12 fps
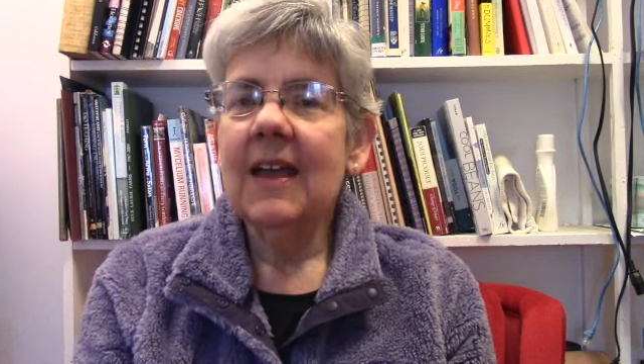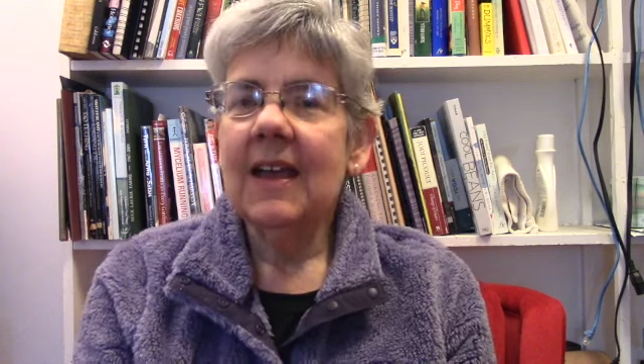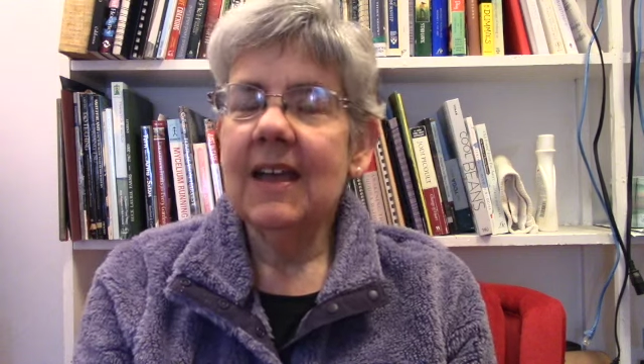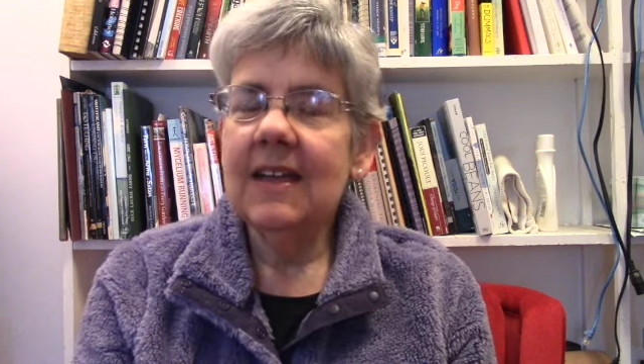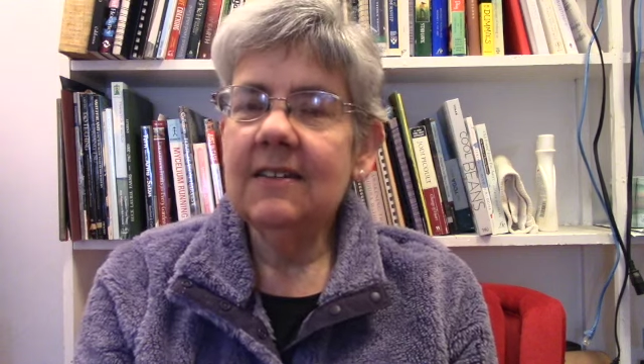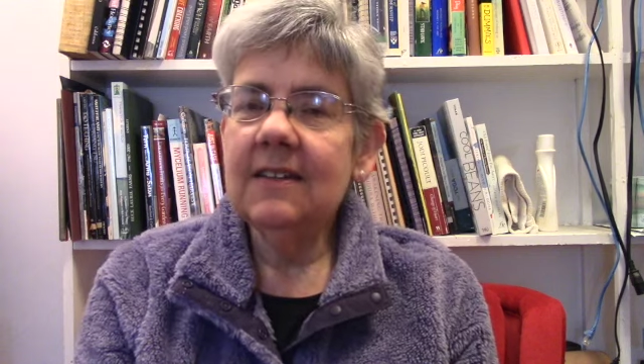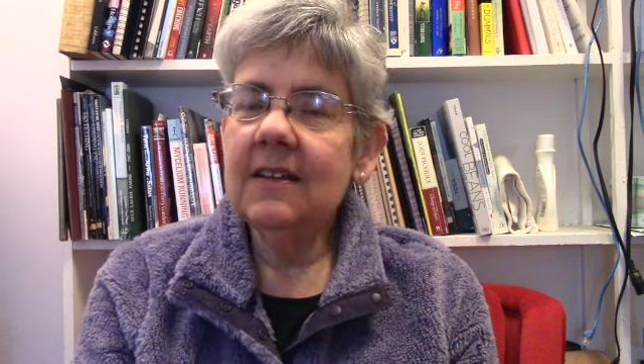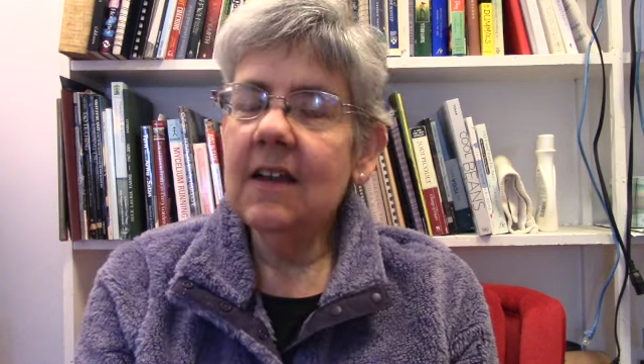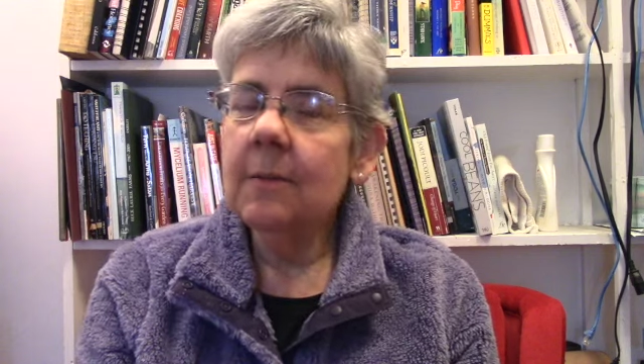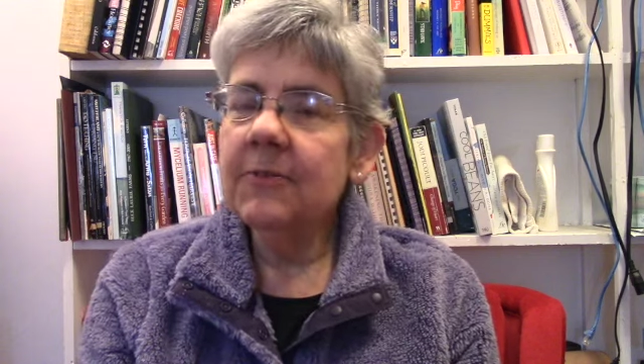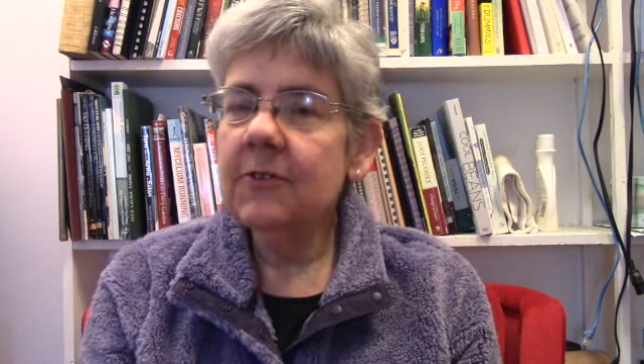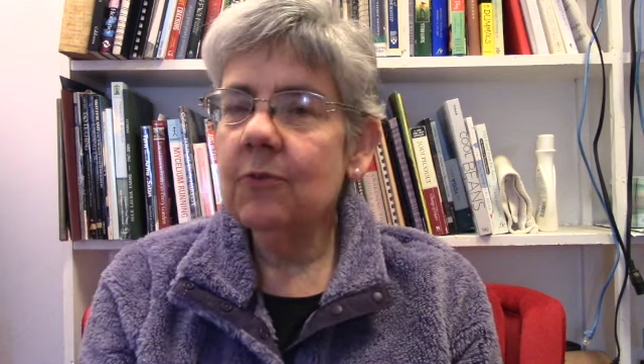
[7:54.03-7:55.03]
18
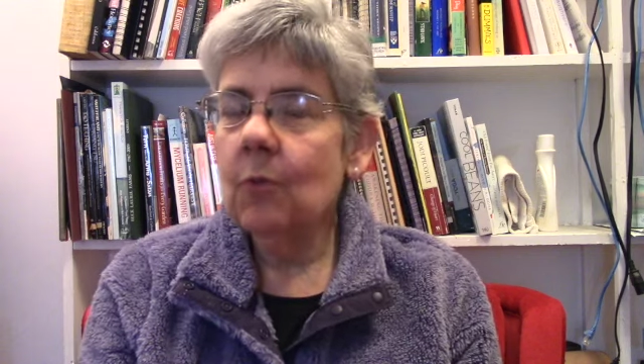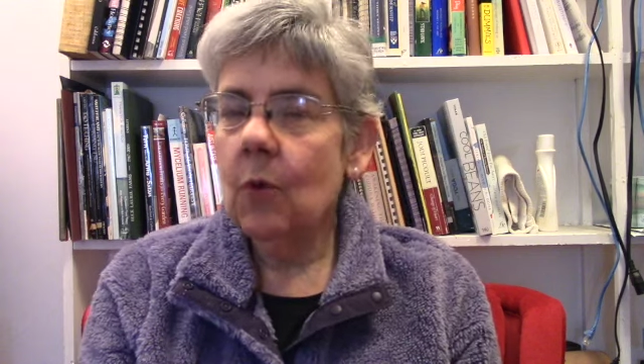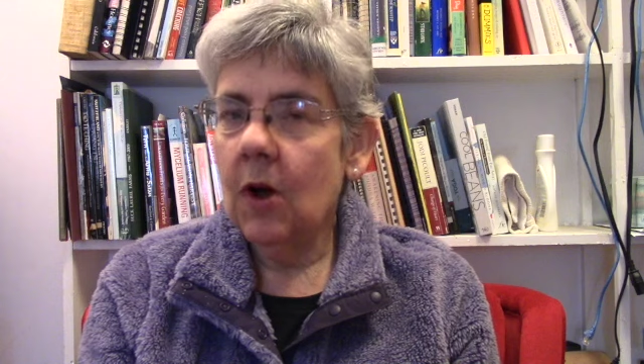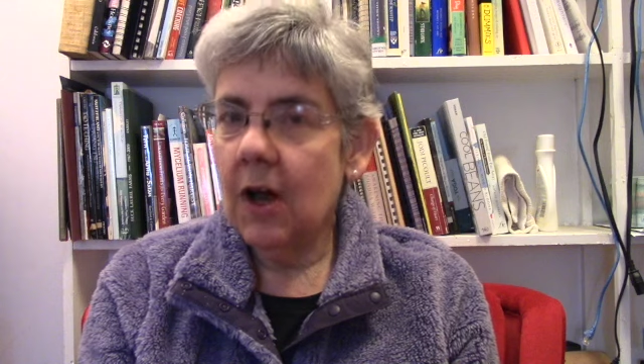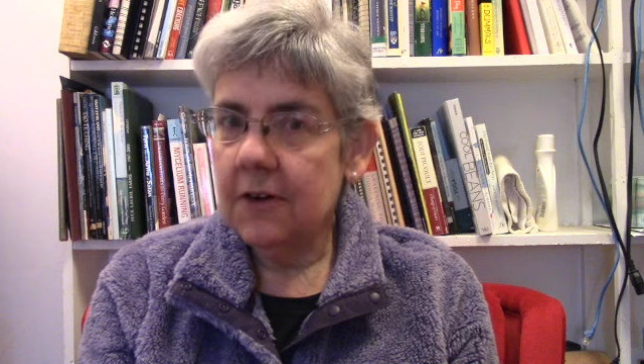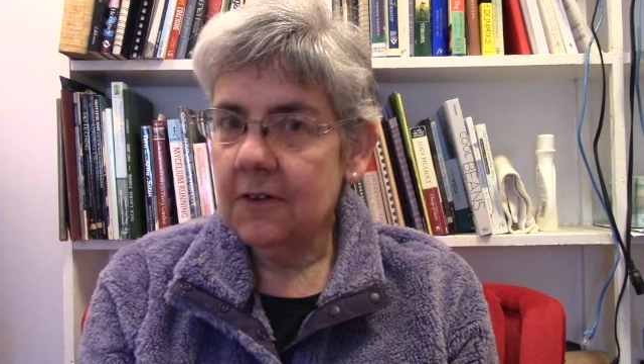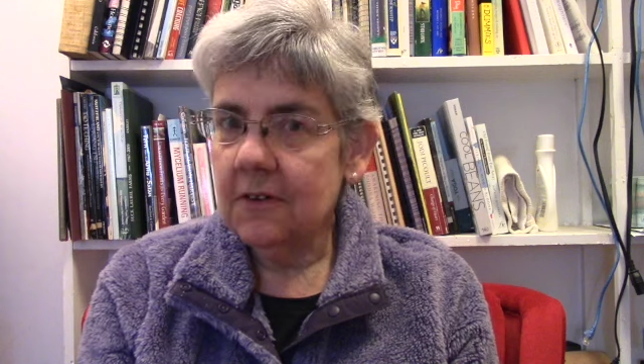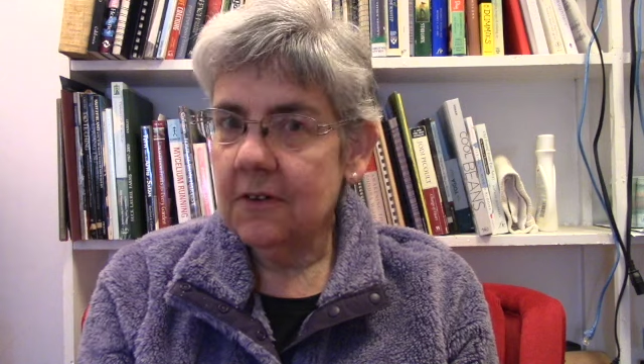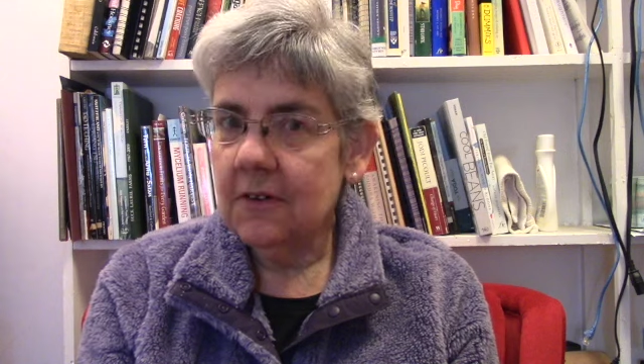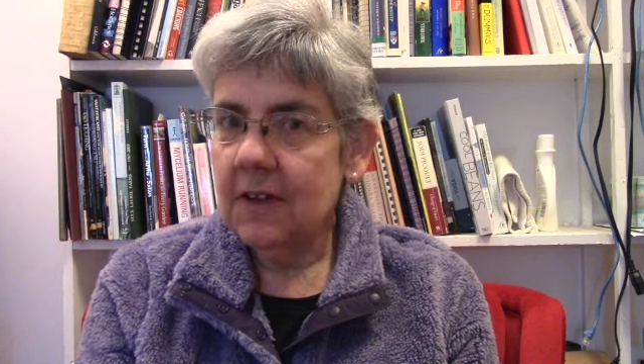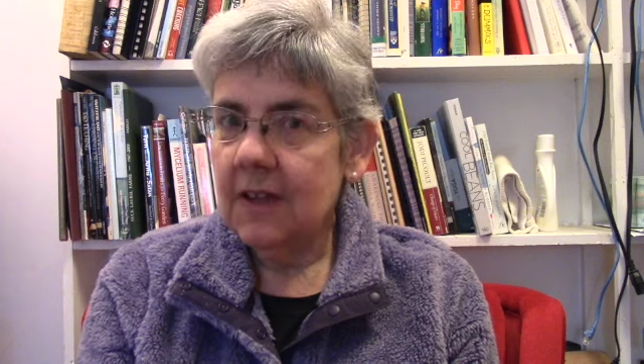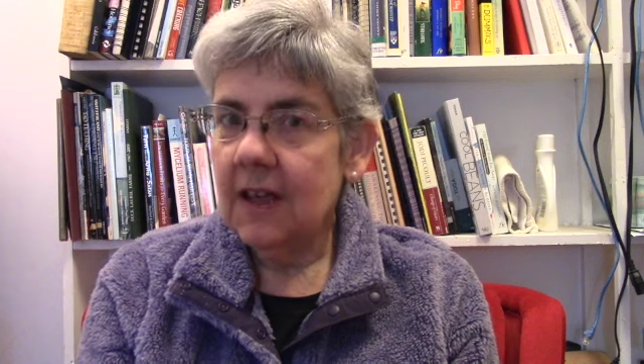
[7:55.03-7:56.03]
cups of water
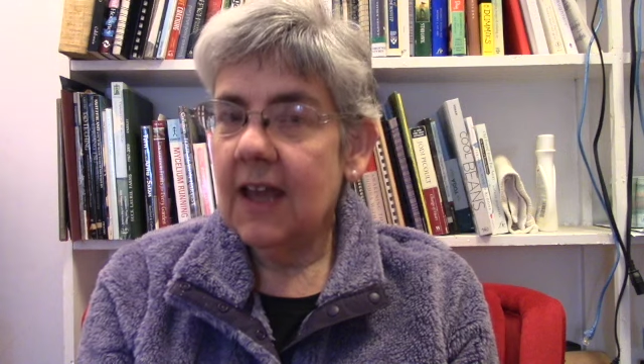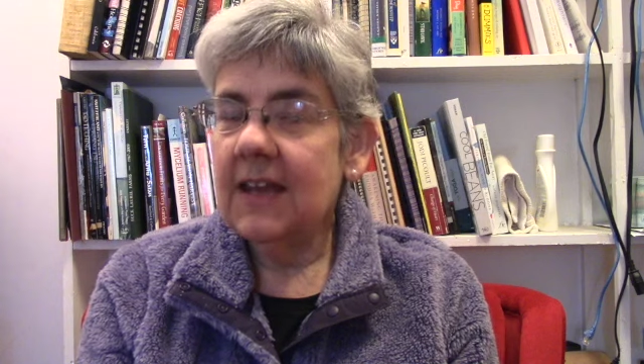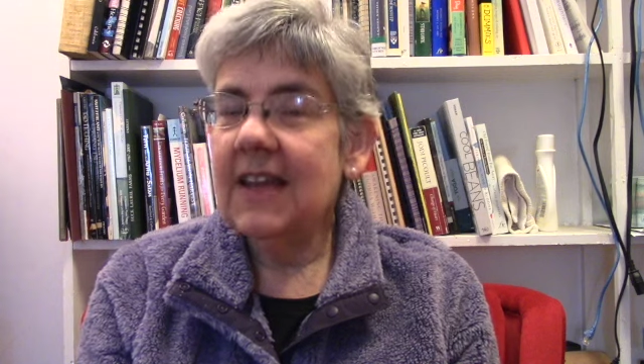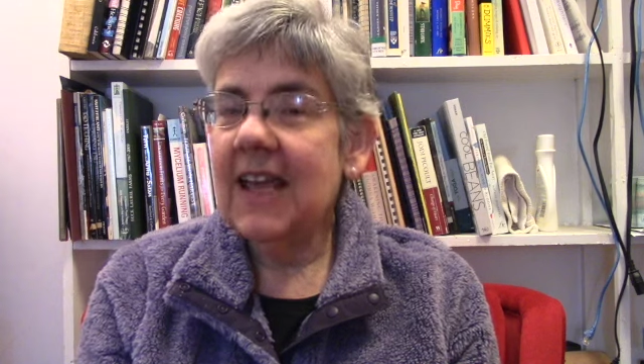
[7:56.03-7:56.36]
and